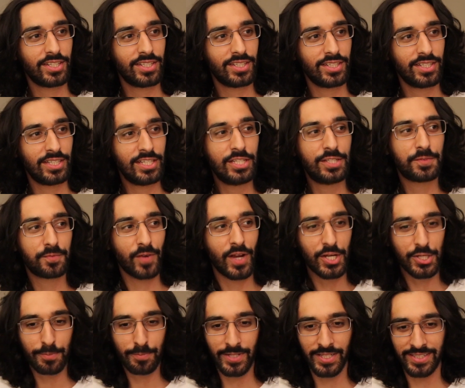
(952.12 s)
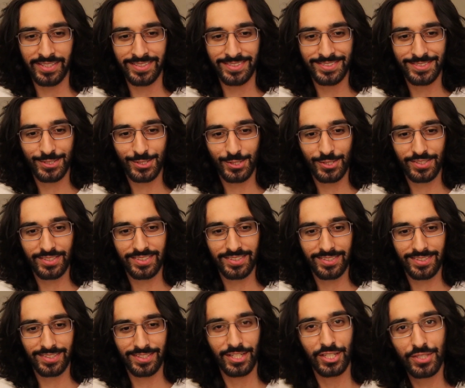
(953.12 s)
these freshmen,
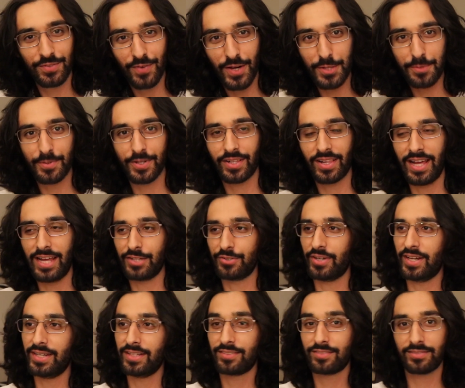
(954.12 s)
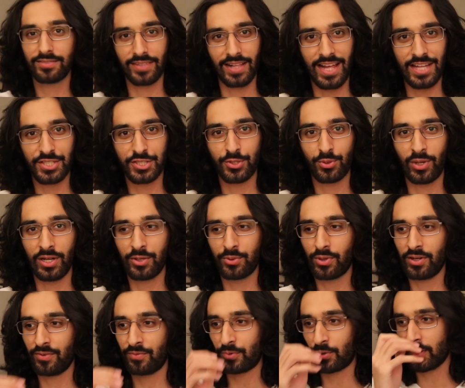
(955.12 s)
this freshman class, right? Class
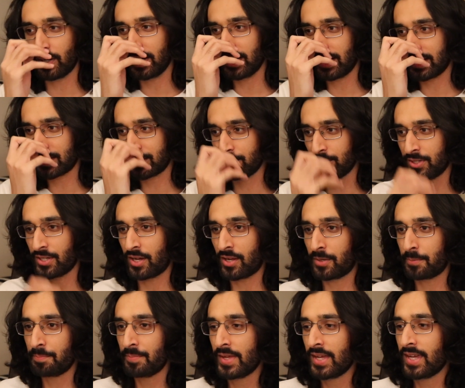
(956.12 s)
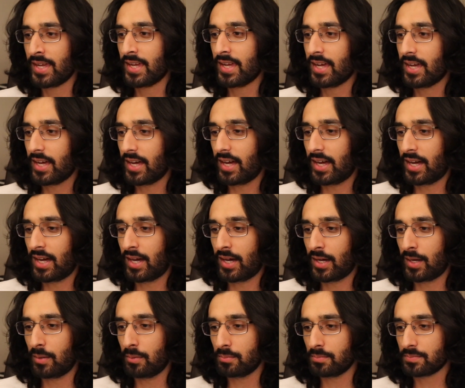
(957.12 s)
2024, I guess you would call them.
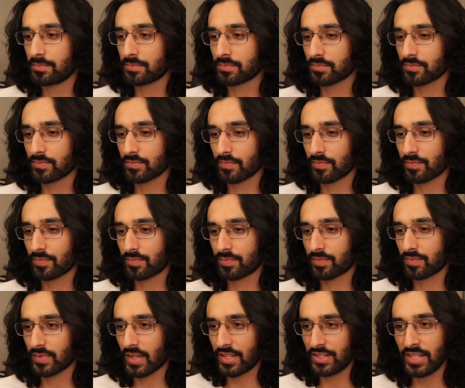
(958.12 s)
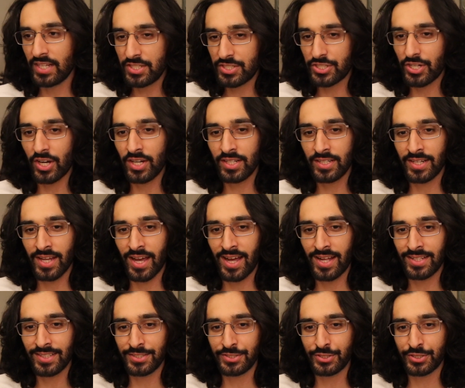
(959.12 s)
Um, they started
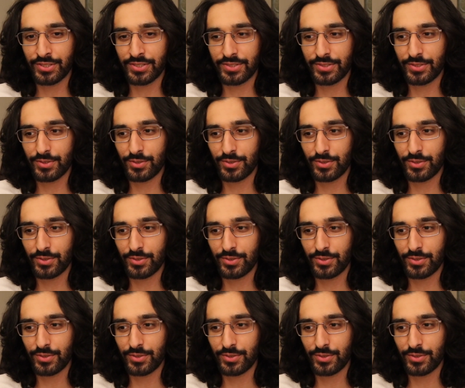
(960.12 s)
college